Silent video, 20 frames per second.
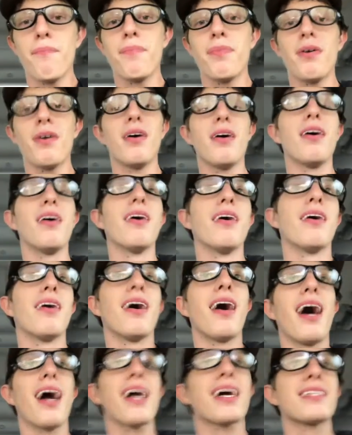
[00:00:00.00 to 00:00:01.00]
But
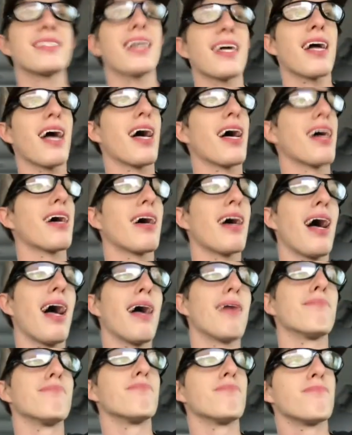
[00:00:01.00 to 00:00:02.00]
I gotta say,
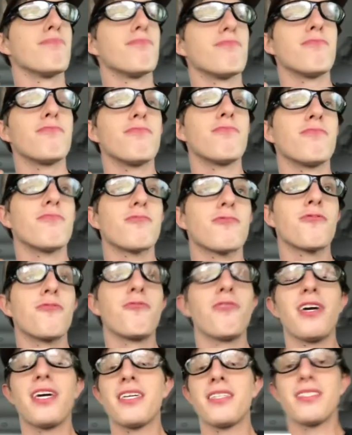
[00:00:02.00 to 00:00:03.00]
I'm
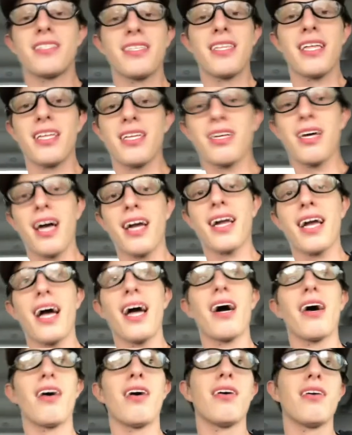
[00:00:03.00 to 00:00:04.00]
crazy that I
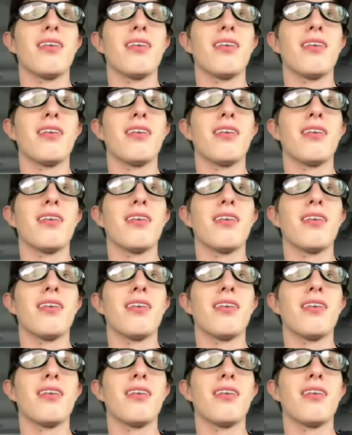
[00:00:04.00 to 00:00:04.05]
got